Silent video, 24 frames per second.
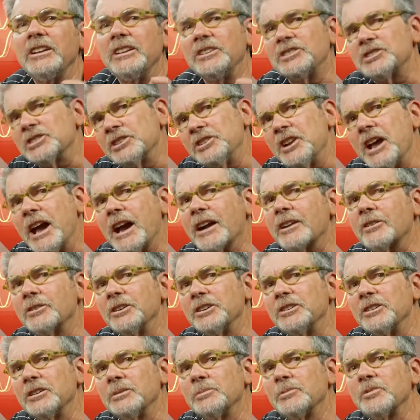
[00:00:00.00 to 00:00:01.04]
It's an
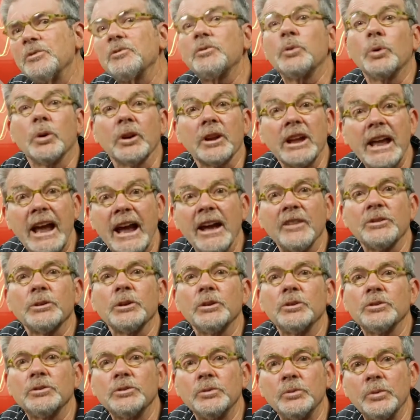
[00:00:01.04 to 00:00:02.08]
acronym for
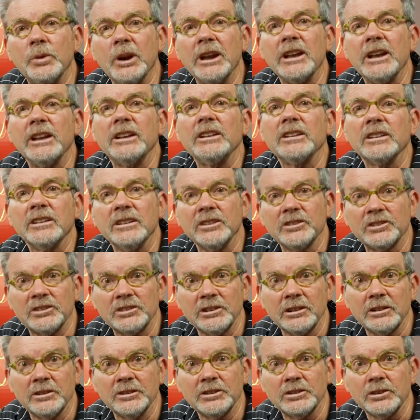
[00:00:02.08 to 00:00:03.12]
Cathode Ray
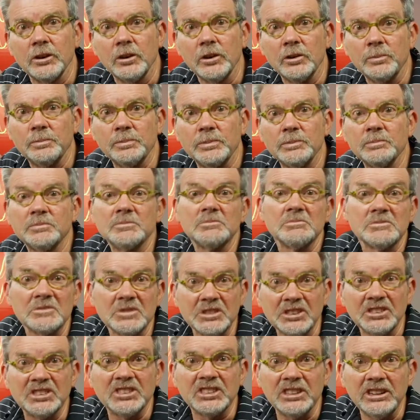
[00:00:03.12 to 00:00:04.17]
Oscilloscope,
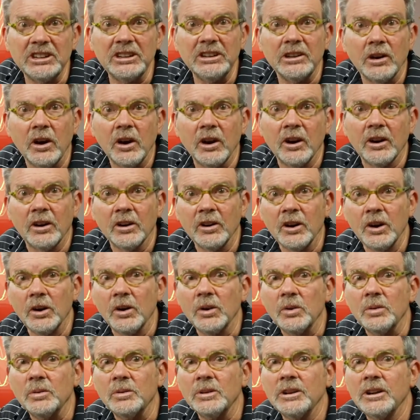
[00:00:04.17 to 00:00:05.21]

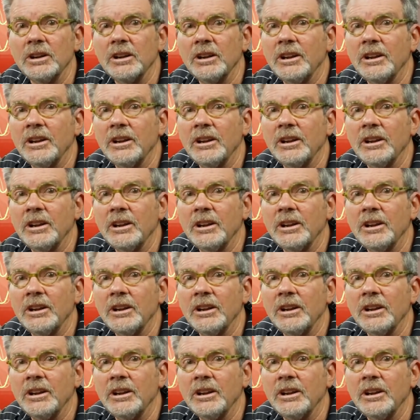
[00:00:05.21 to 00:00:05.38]
CRO.